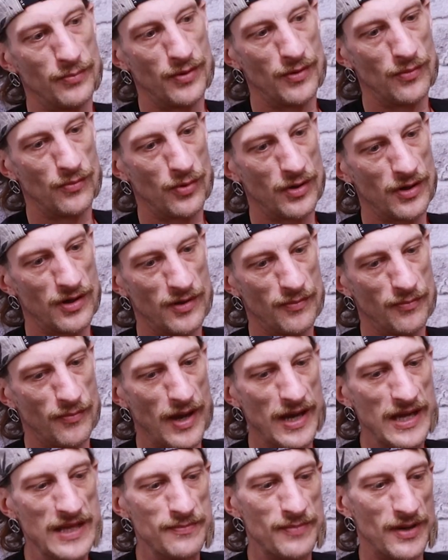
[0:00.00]
but one of the
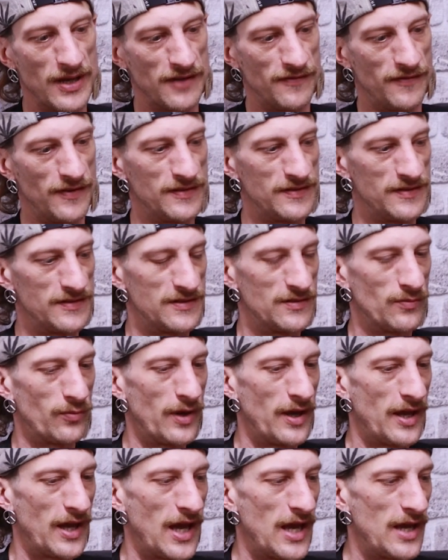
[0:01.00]
main benefits is the
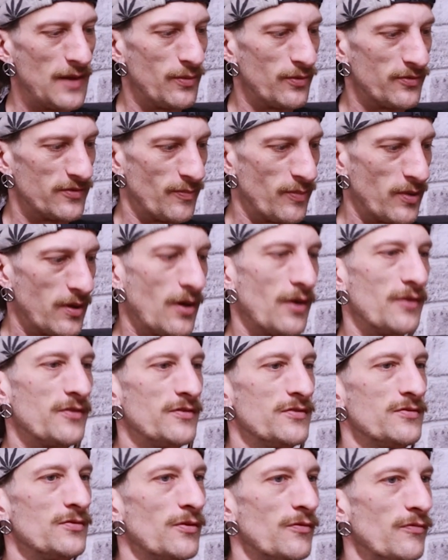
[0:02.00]
way it enables a plant
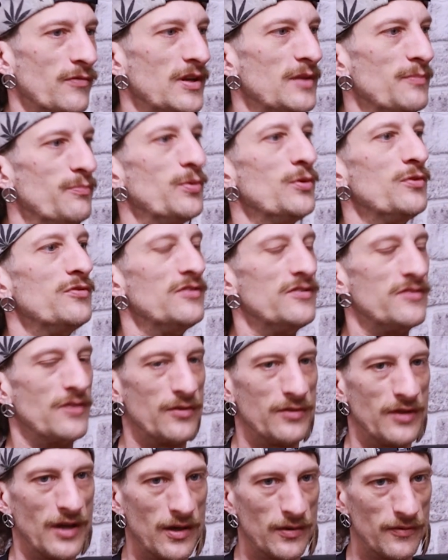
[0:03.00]
to sort of really boost its
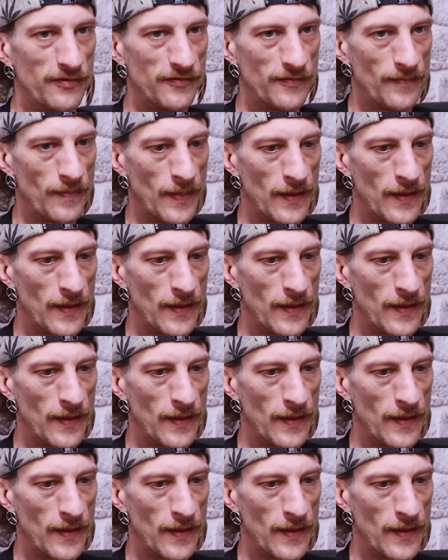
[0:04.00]
own health.